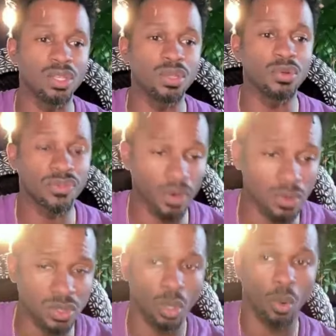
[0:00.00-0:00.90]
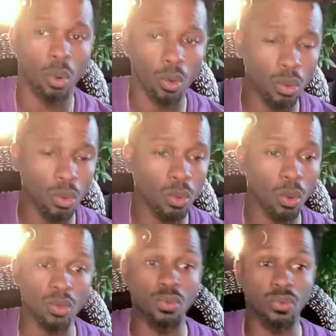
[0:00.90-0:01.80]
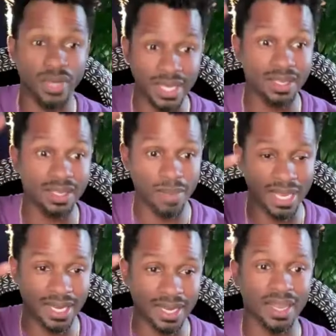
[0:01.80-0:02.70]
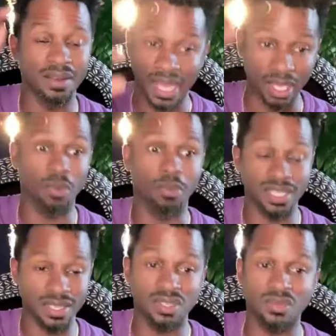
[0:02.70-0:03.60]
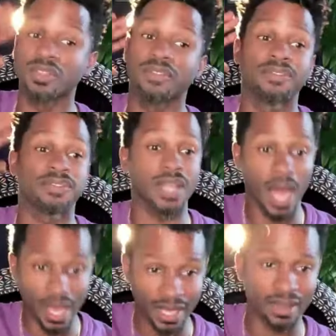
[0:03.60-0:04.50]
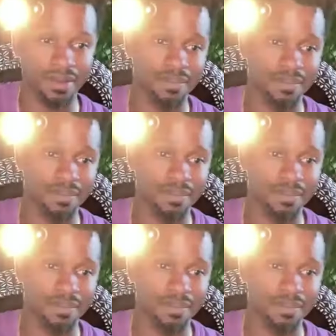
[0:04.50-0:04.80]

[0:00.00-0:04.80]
you first quote unquote really made it and like your business was flying?